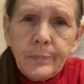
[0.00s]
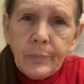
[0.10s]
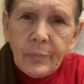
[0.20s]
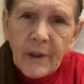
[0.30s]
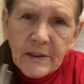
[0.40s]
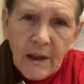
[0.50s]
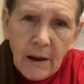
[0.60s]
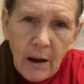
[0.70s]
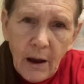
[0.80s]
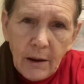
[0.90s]
Because
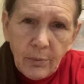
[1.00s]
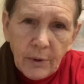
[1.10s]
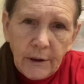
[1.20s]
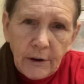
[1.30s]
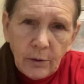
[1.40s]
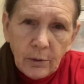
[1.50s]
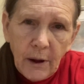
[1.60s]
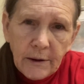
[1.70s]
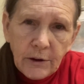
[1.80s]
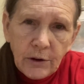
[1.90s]
I really don't
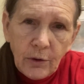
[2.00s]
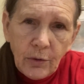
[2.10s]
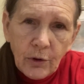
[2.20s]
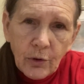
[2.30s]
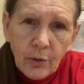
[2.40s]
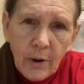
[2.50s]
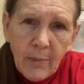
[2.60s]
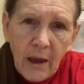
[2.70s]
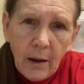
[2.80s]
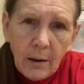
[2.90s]
like to do the
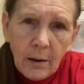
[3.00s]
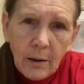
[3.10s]
trimming.